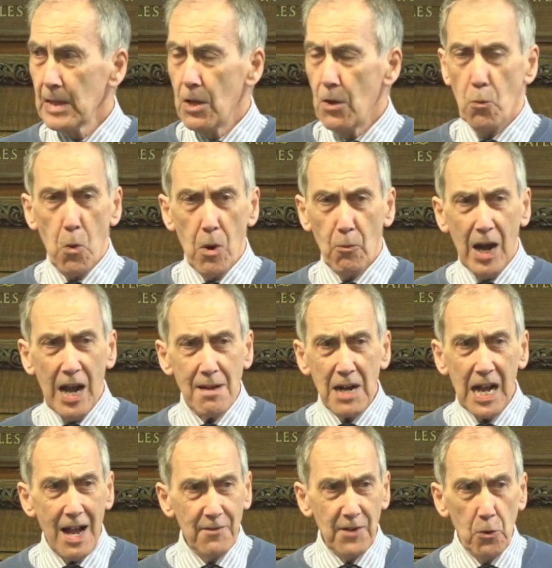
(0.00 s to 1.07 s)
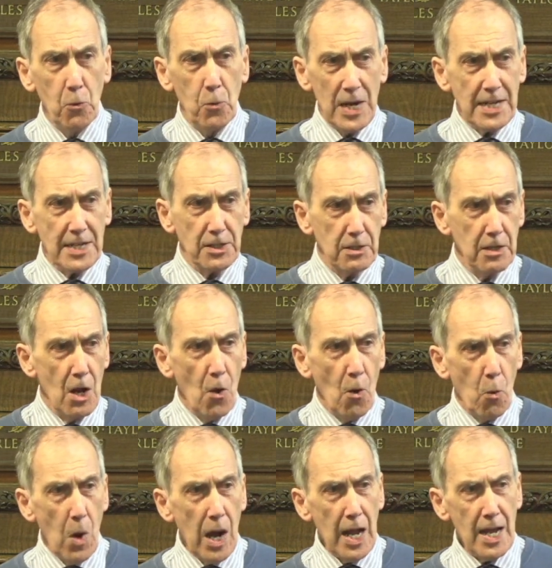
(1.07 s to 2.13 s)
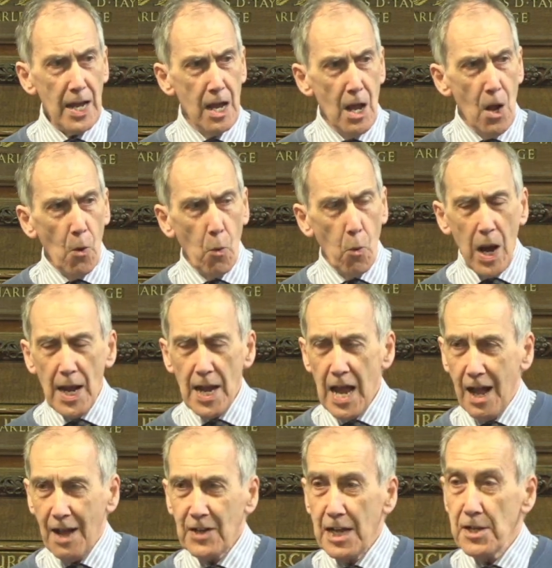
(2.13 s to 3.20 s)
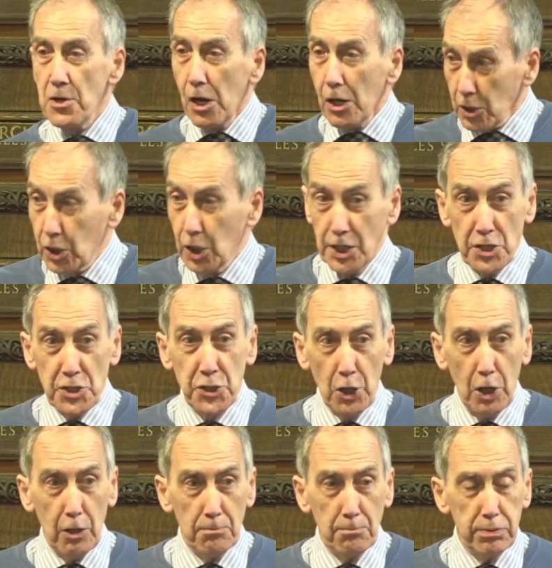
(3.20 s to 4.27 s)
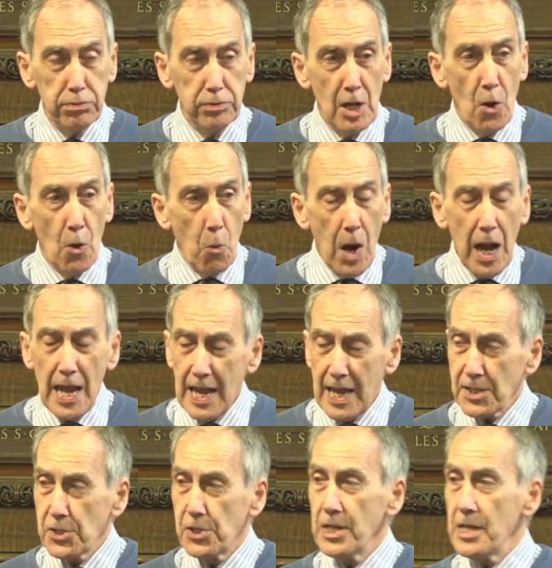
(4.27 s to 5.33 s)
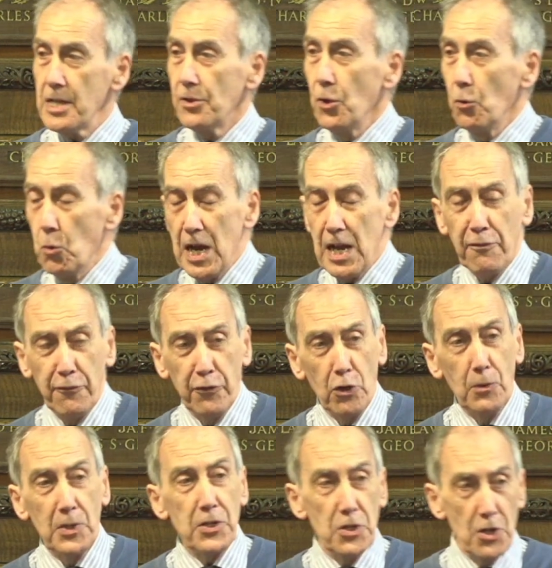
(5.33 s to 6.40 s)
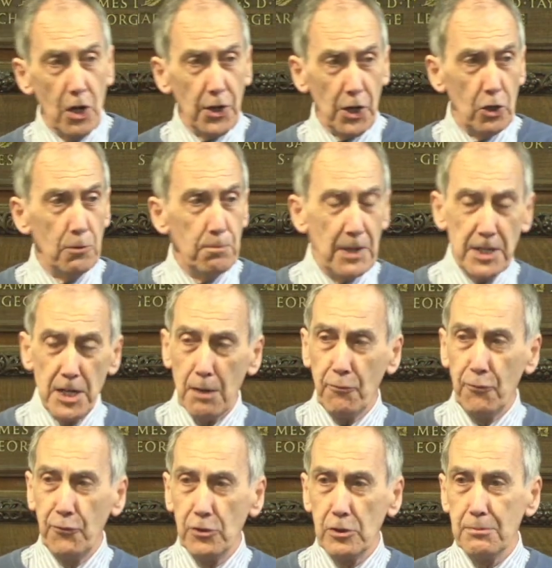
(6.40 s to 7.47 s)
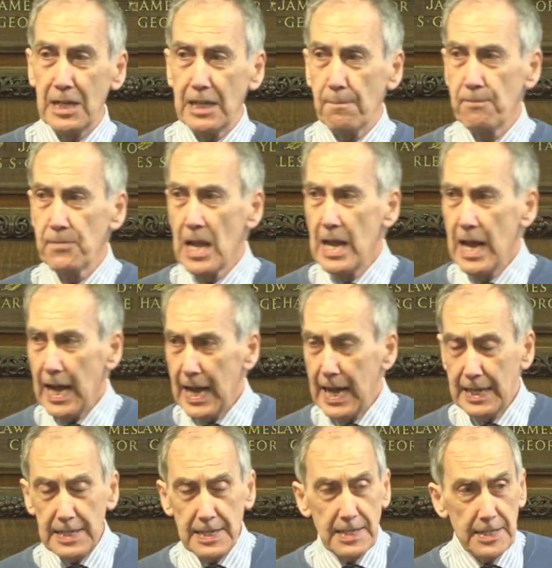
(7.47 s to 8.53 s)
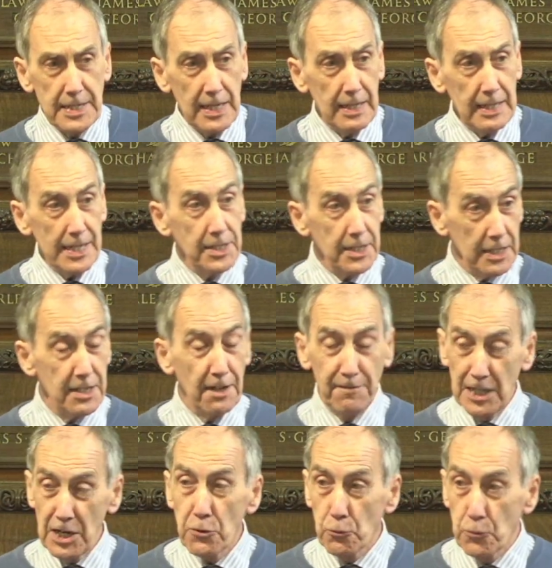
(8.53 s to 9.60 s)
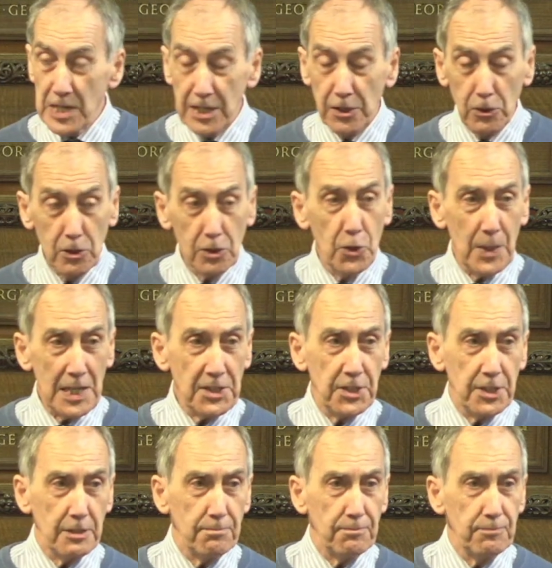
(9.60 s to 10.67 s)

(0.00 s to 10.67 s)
Why am I having to wait? Why, why have I not got a job? Why has the, the way forward not opened up for me? And uh, it's, it's a very real question.